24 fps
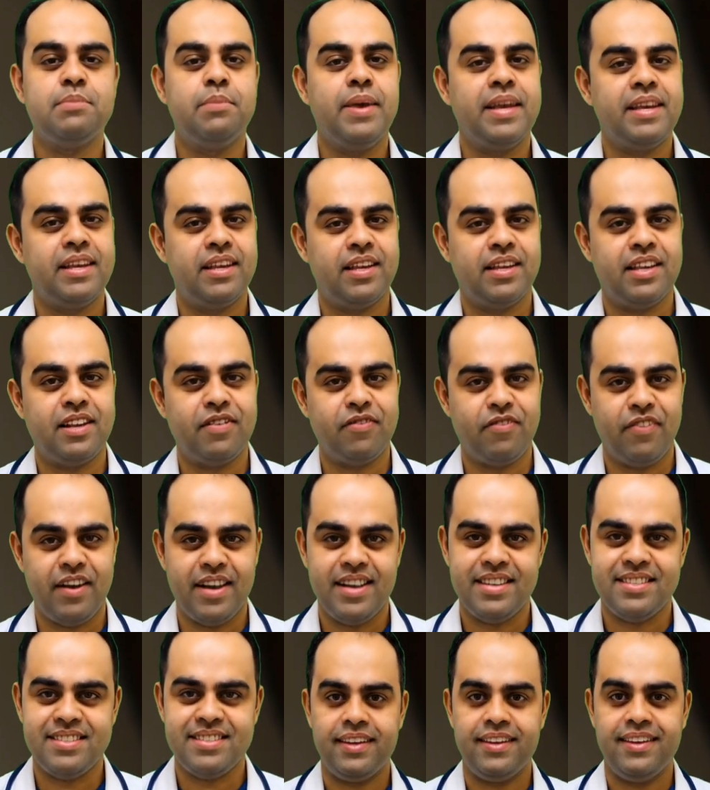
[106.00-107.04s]
Sit on the
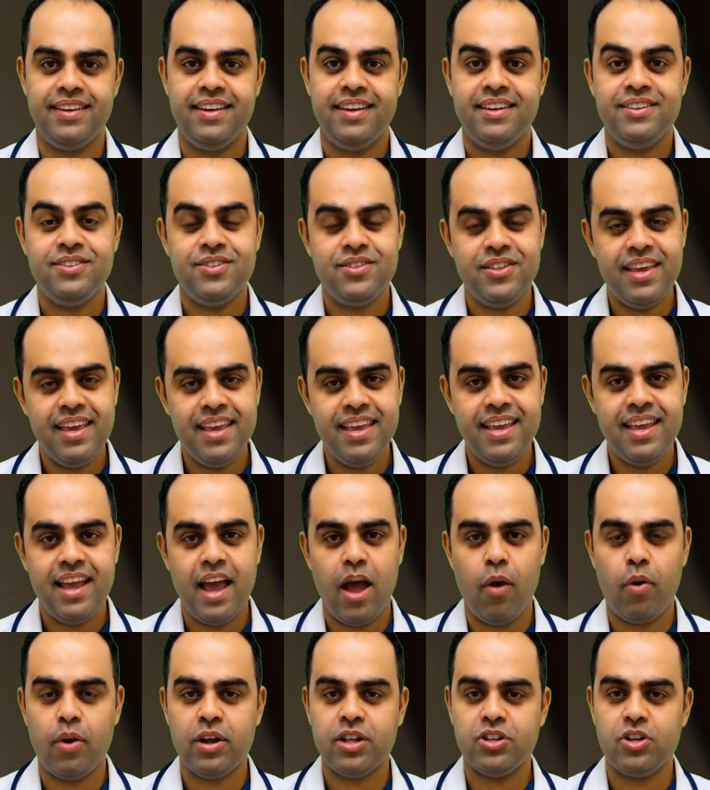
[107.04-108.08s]
edge of a firm chair